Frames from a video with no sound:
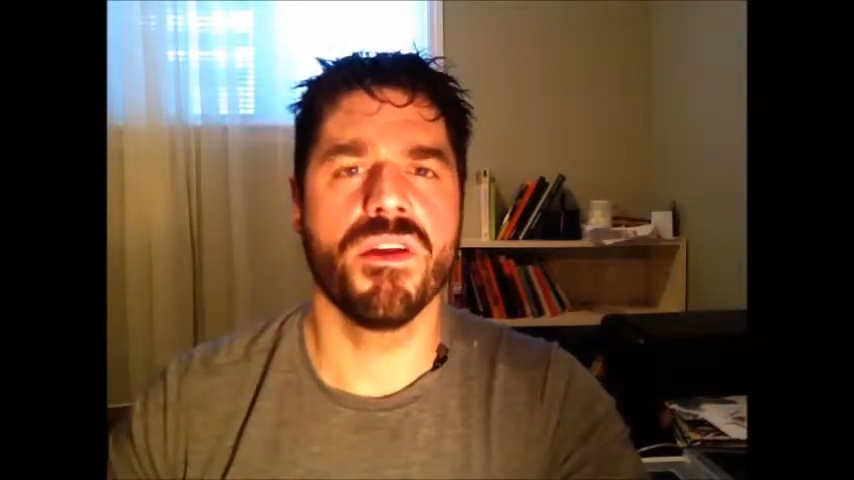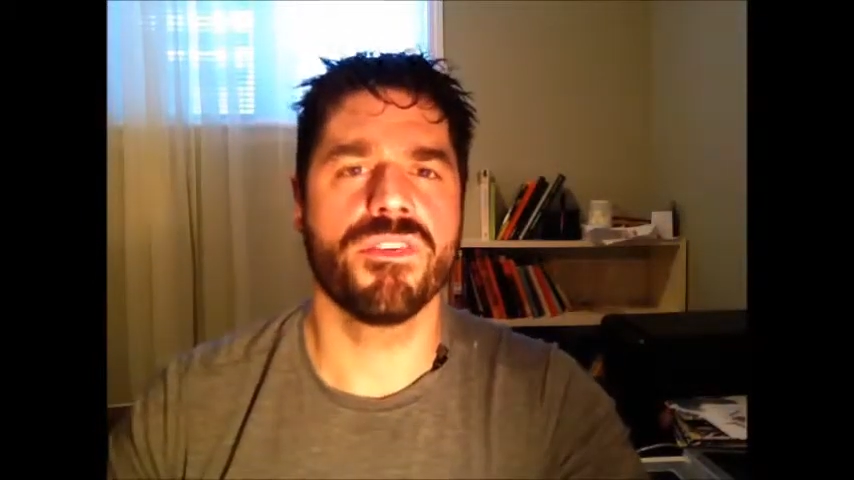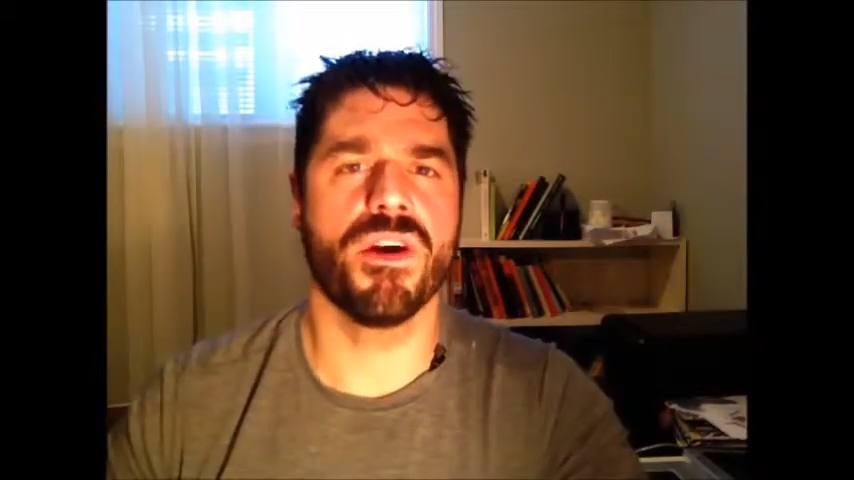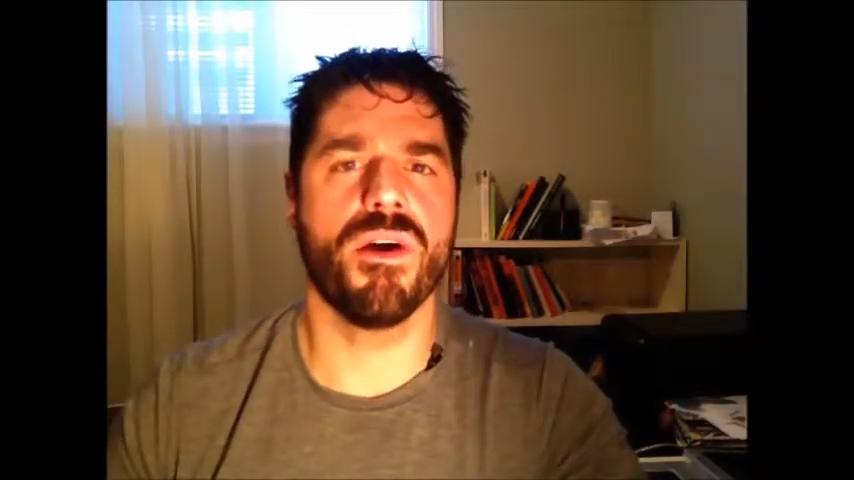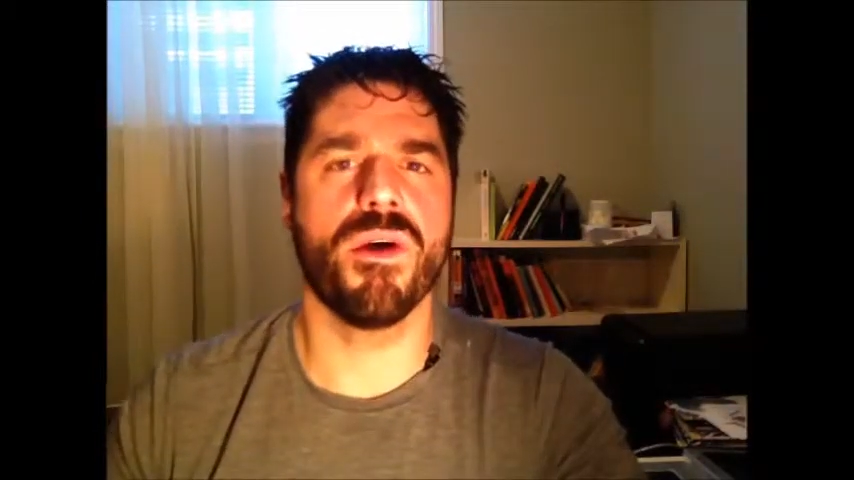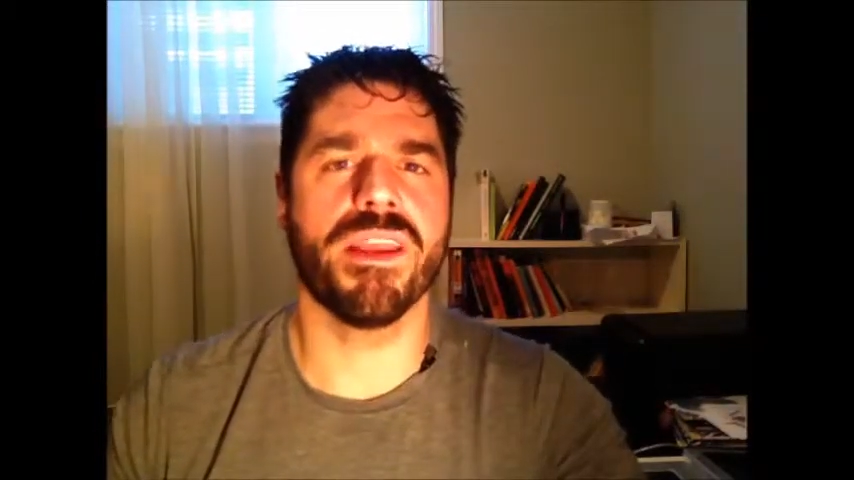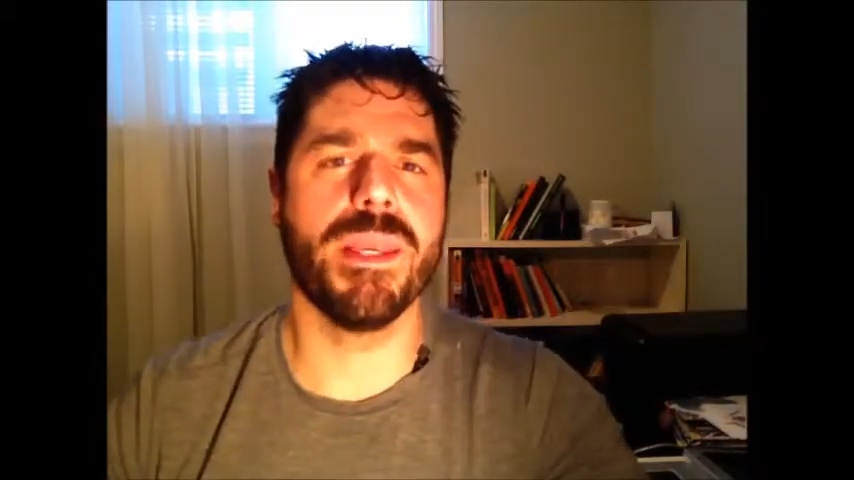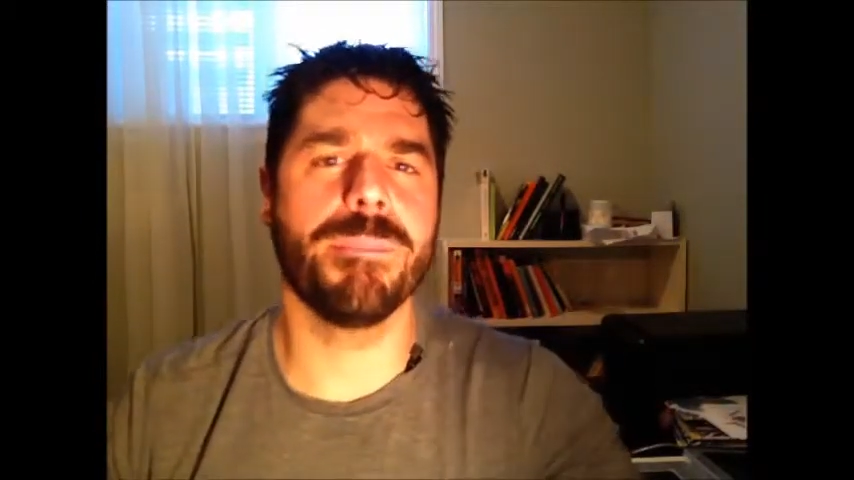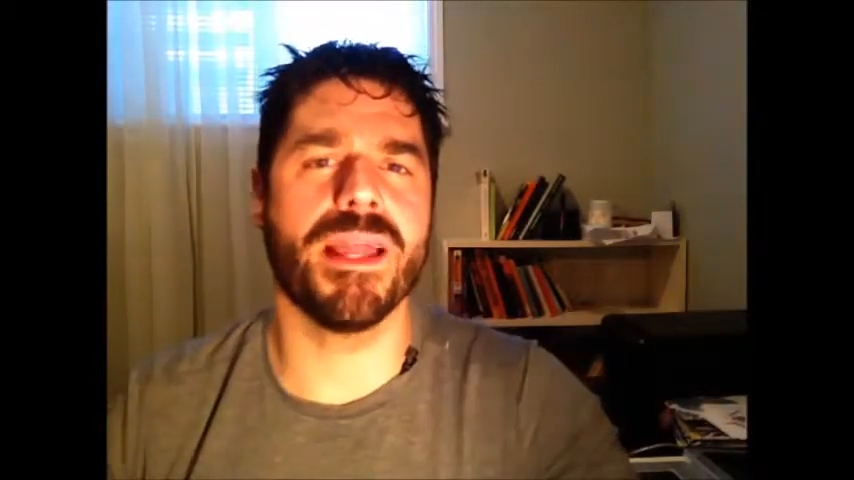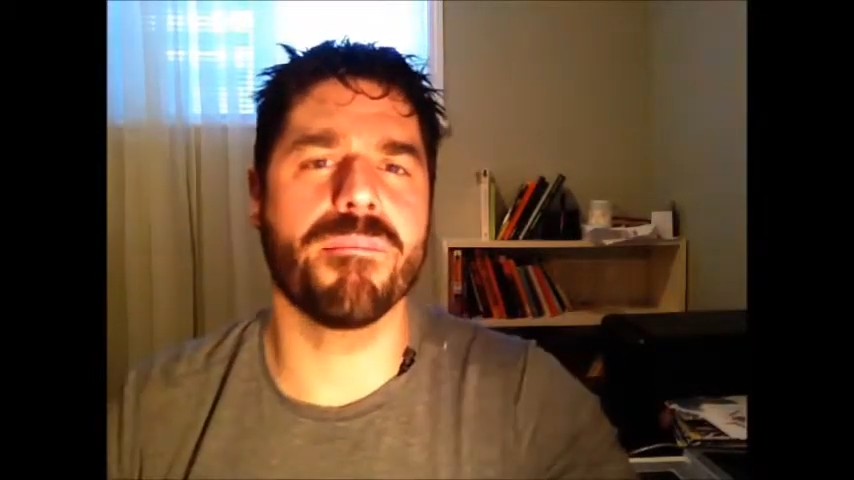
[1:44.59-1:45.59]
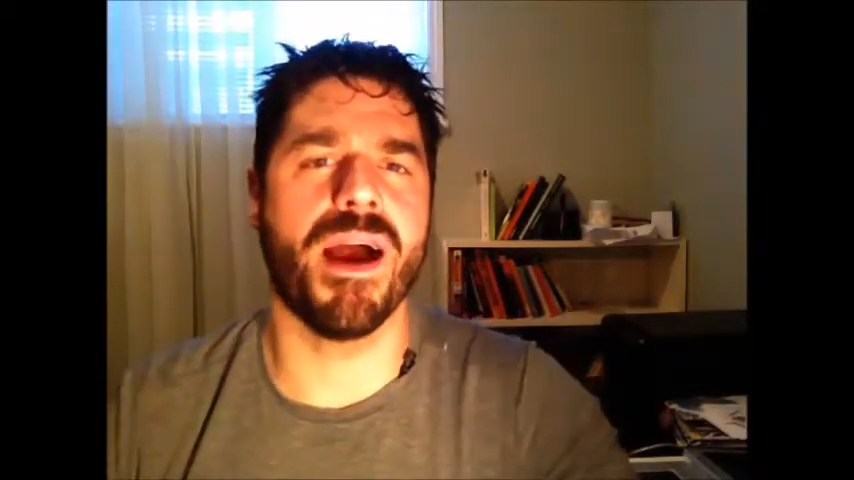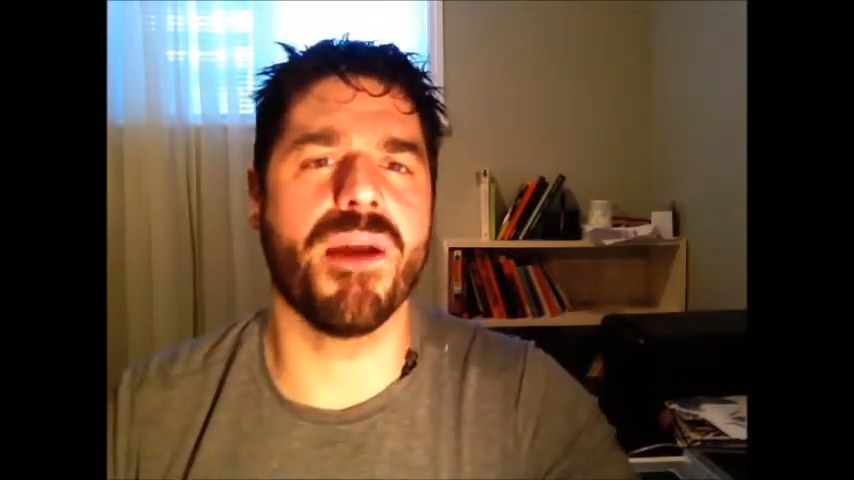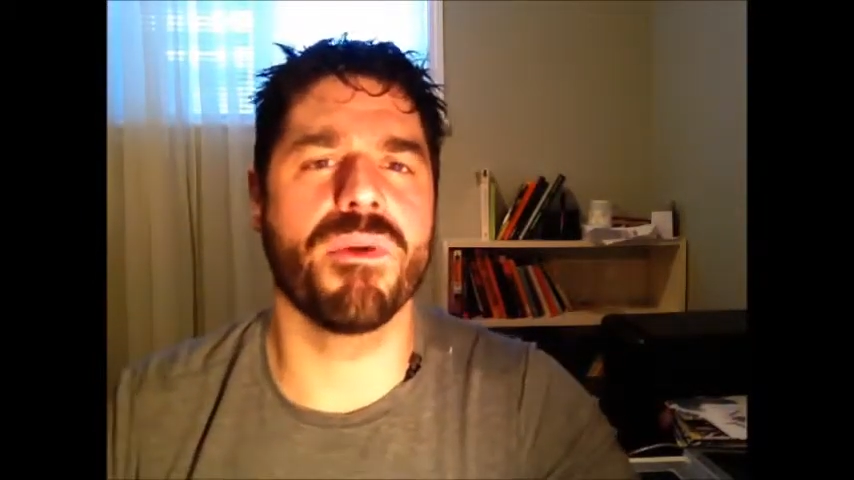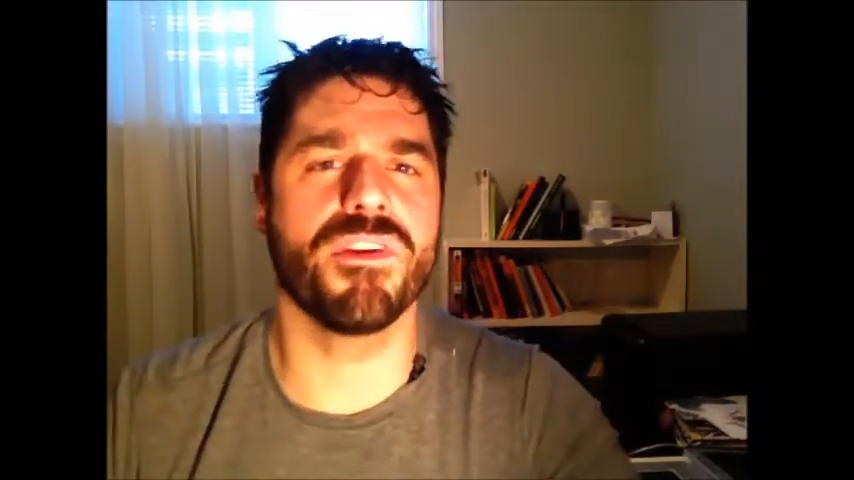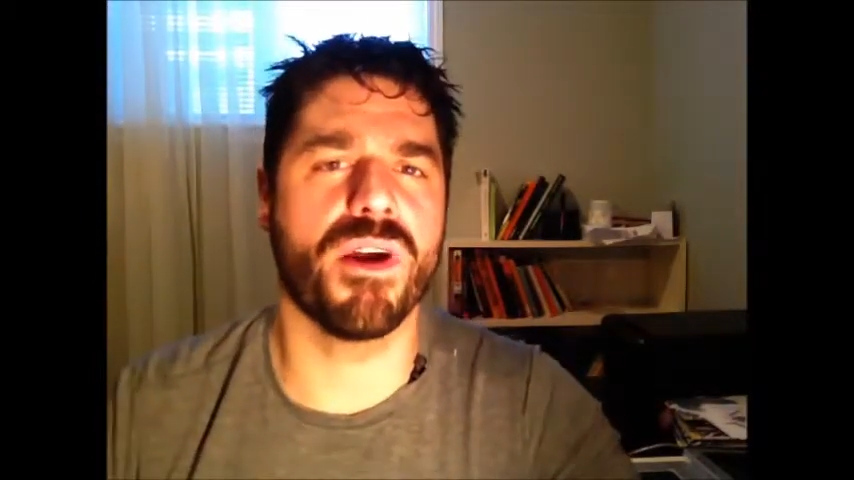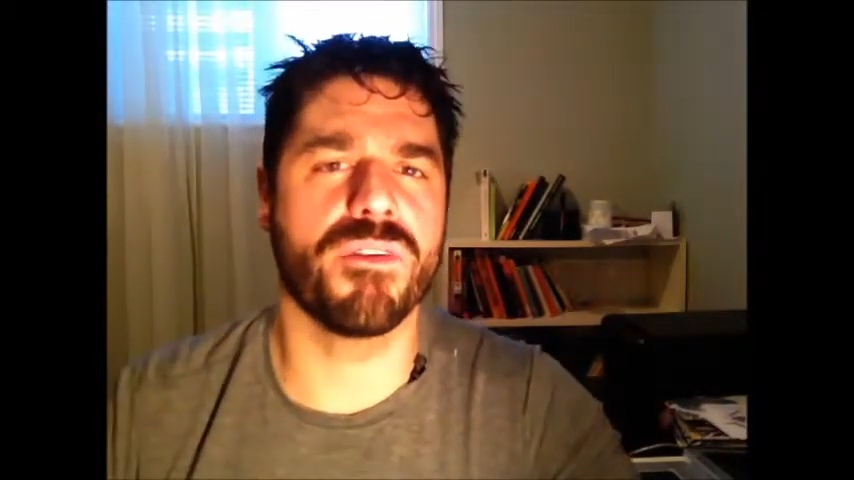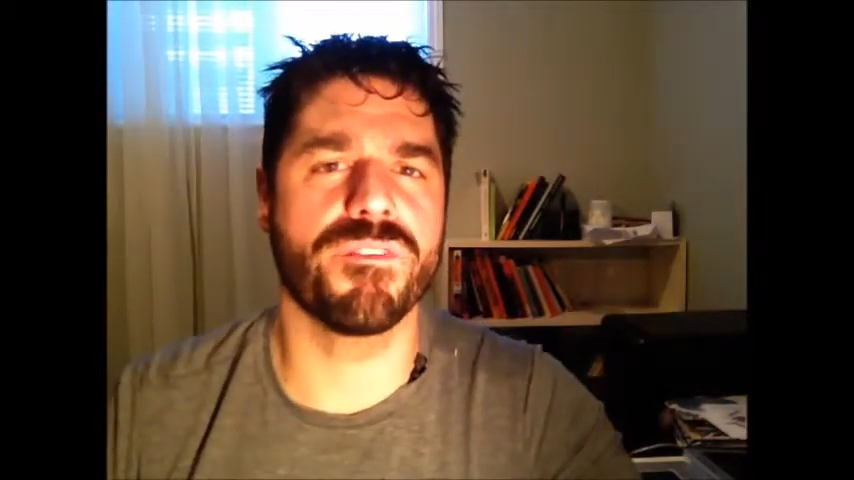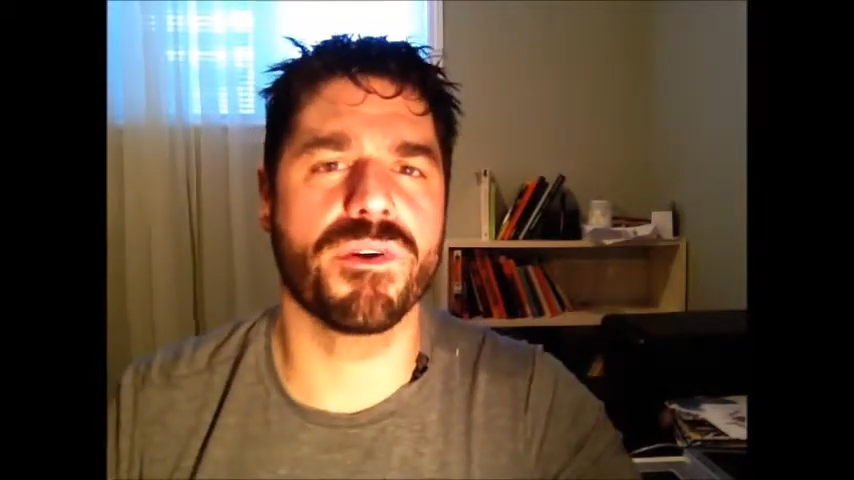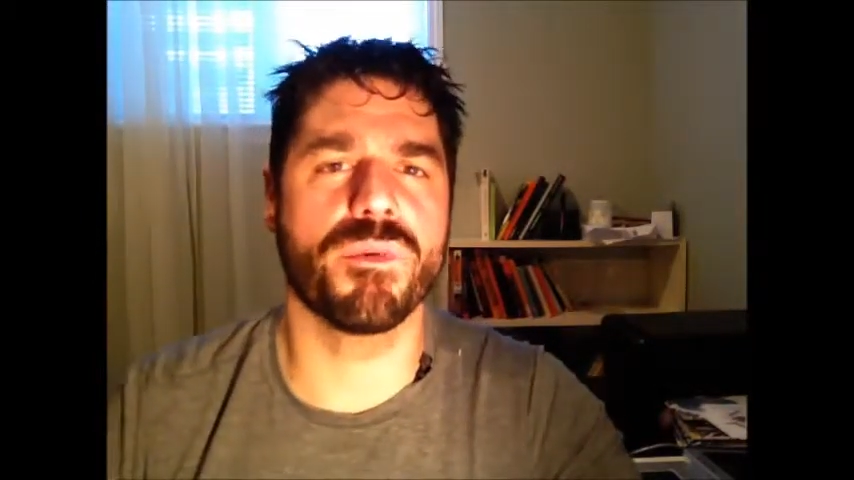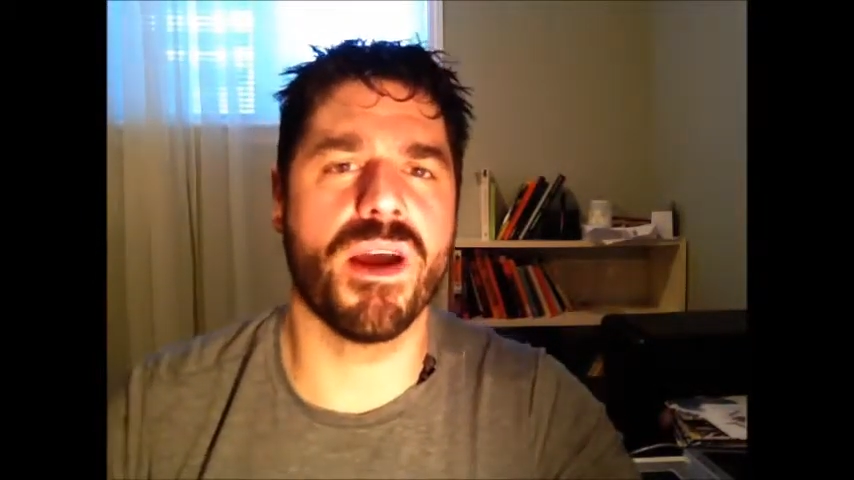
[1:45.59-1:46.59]
So uh, keep that in mind when you're out
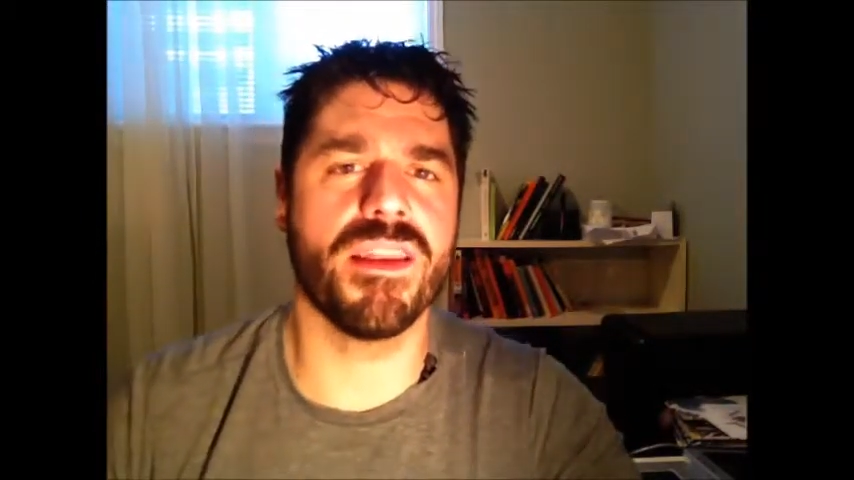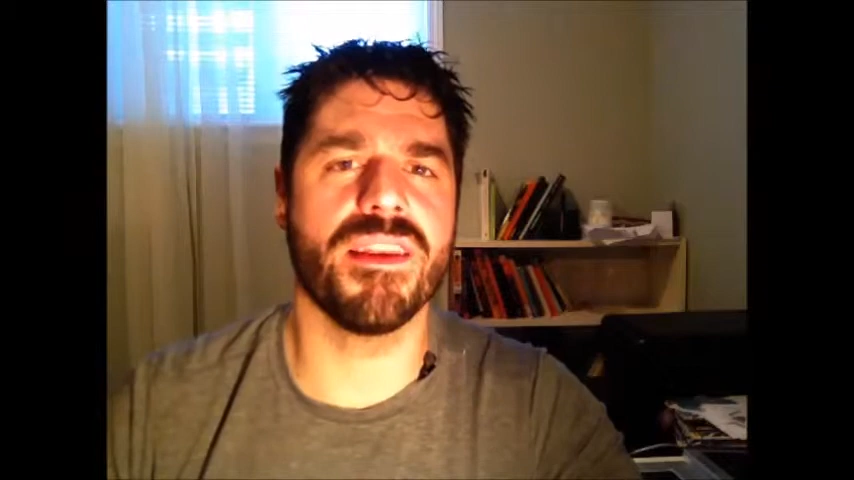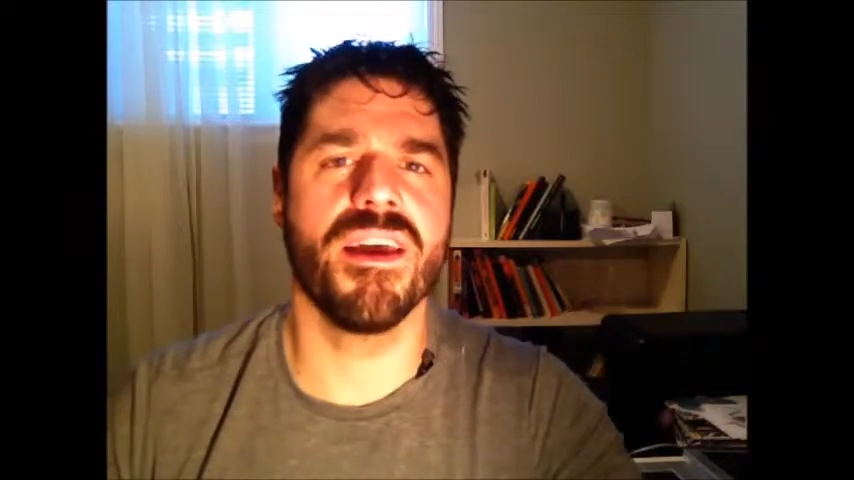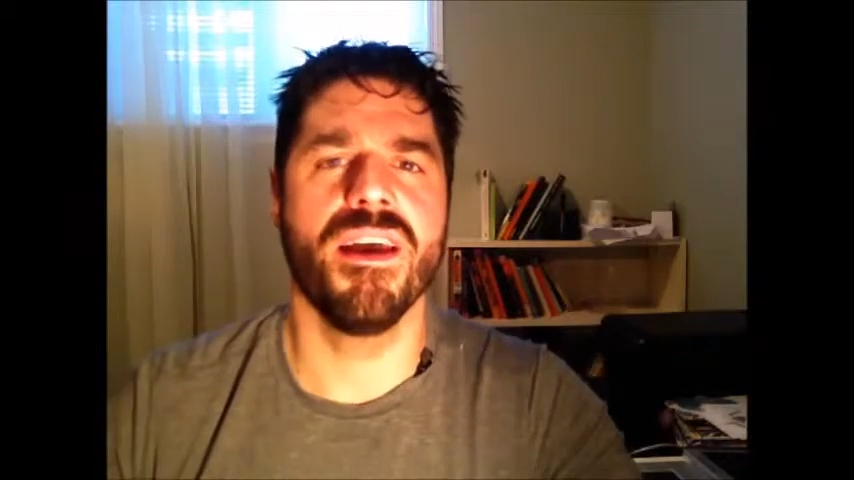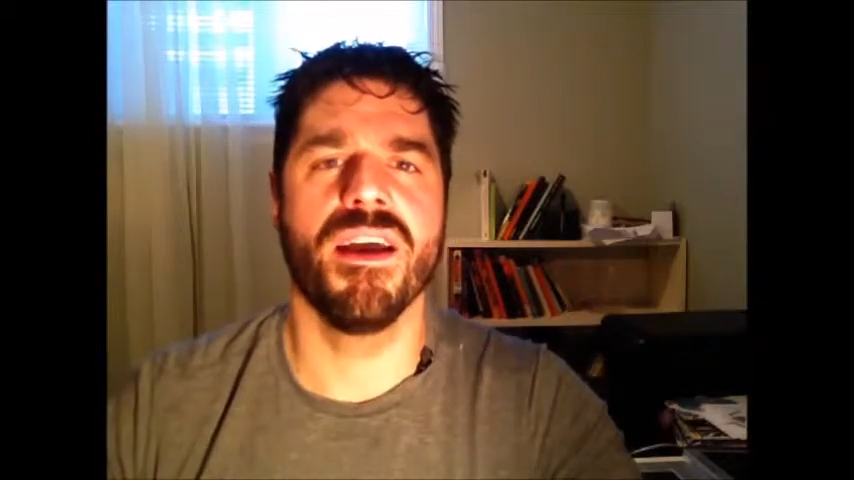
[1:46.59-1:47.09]
for a run.